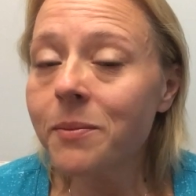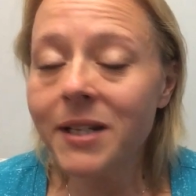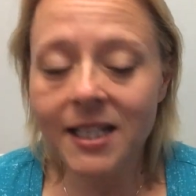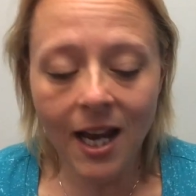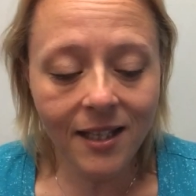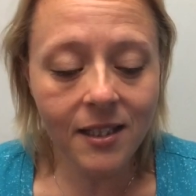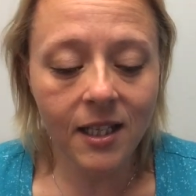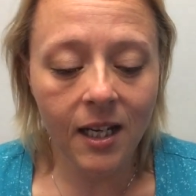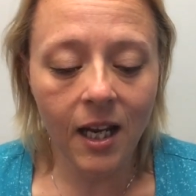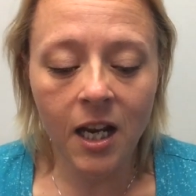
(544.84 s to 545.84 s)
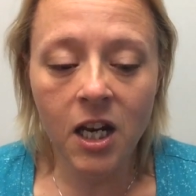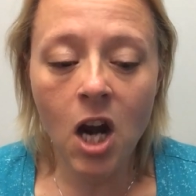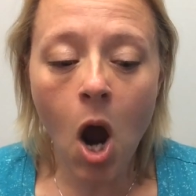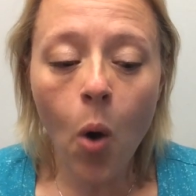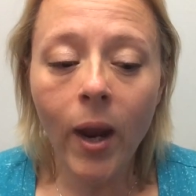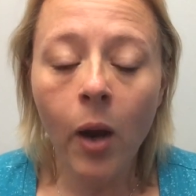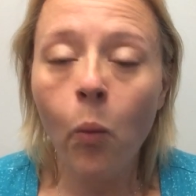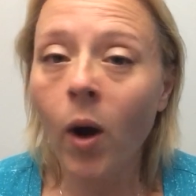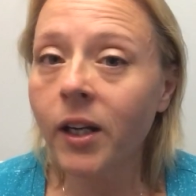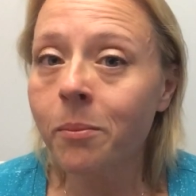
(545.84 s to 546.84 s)
to be testing and knowing
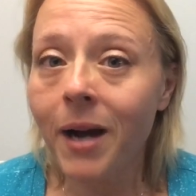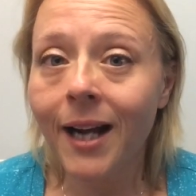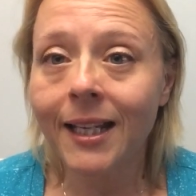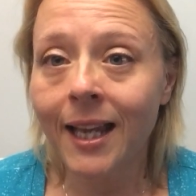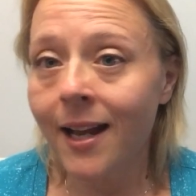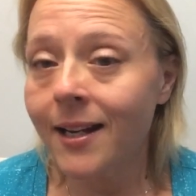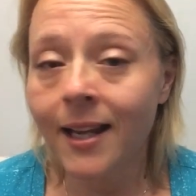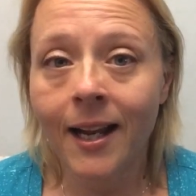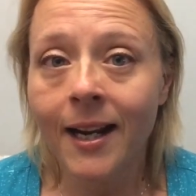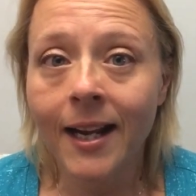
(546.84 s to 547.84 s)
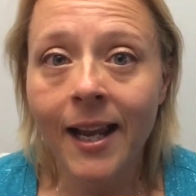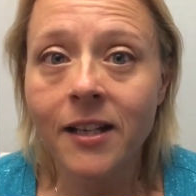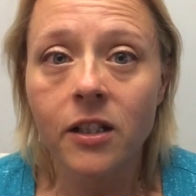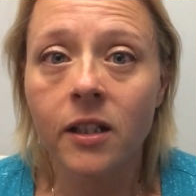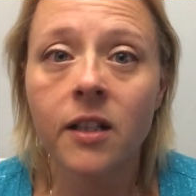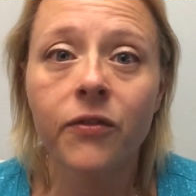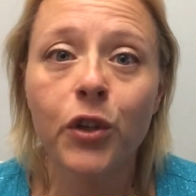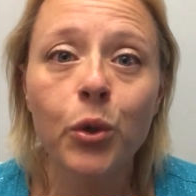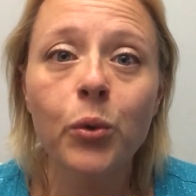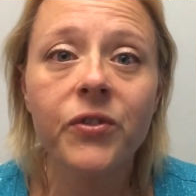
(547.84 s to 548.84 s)
what your body can and cannot handle. And if
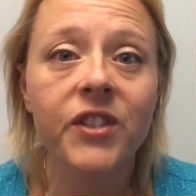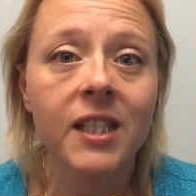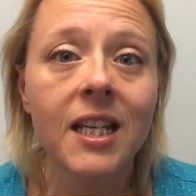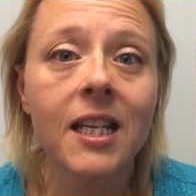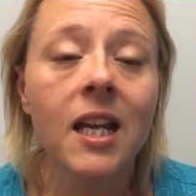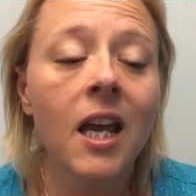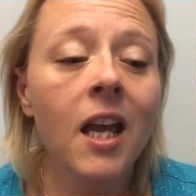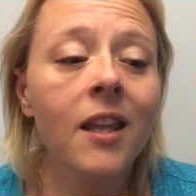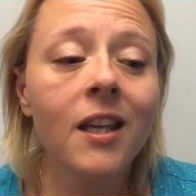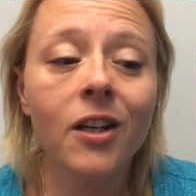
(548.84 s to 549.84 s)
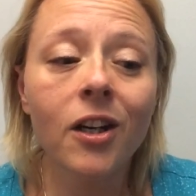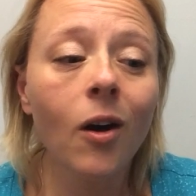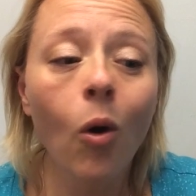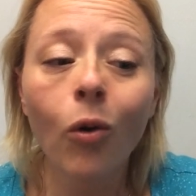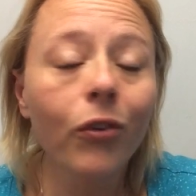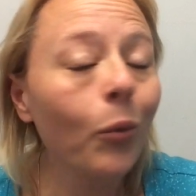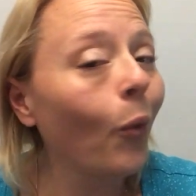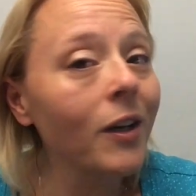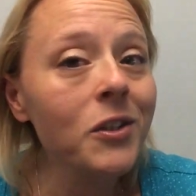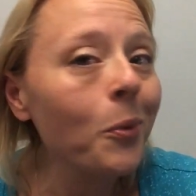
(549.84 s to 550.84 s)
you see that you're over
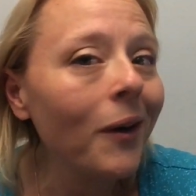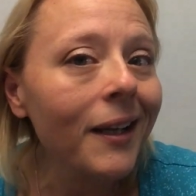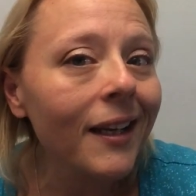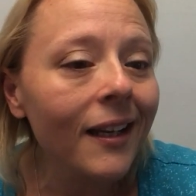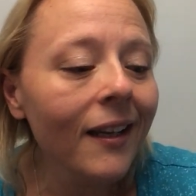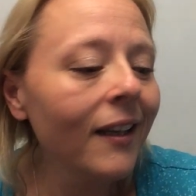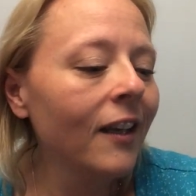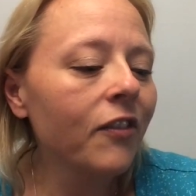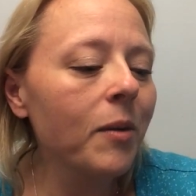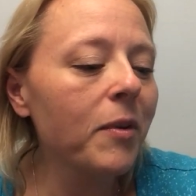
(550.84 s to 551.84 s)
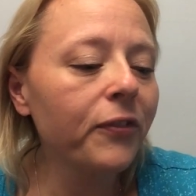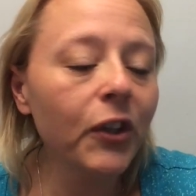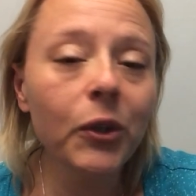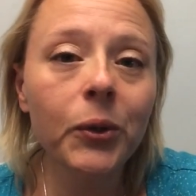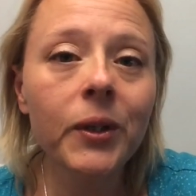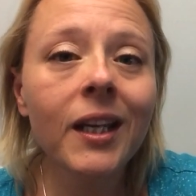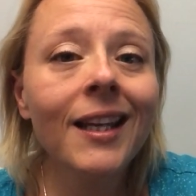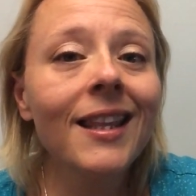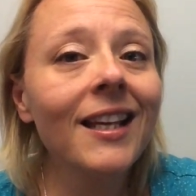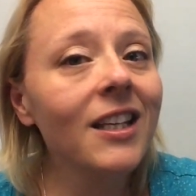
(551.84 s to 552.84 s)
120 from a food,
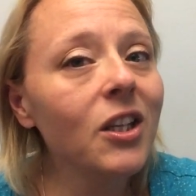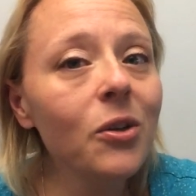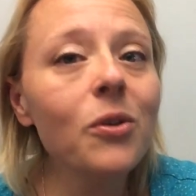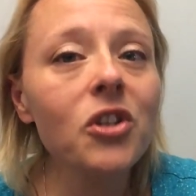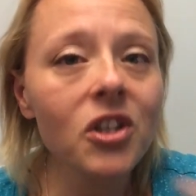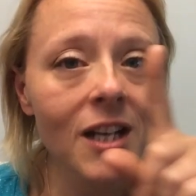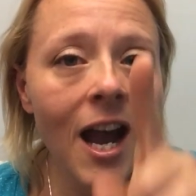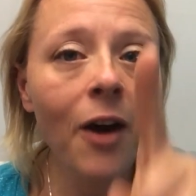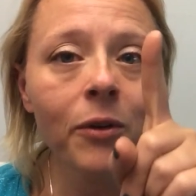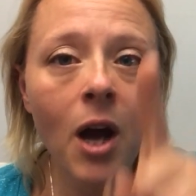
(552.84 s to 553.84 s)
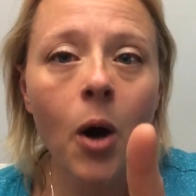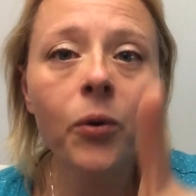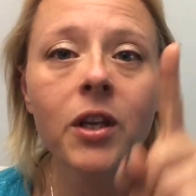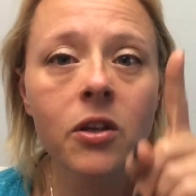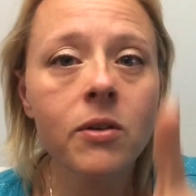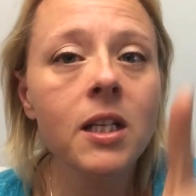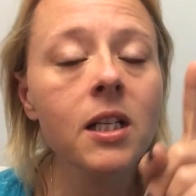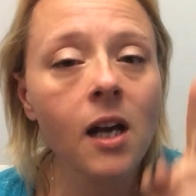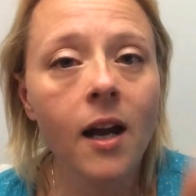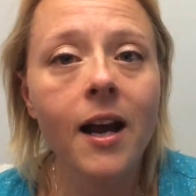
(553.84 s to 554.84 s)
that you should now know that you need
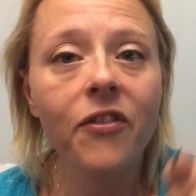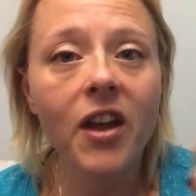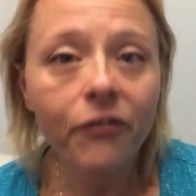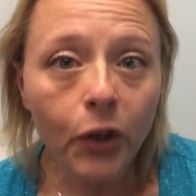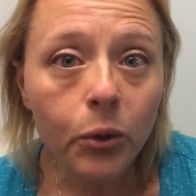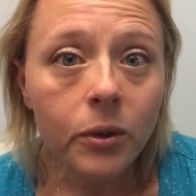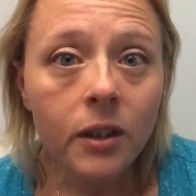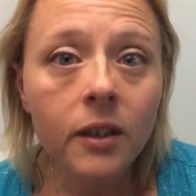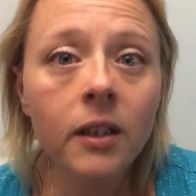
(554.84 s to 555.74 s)
to cut out that food.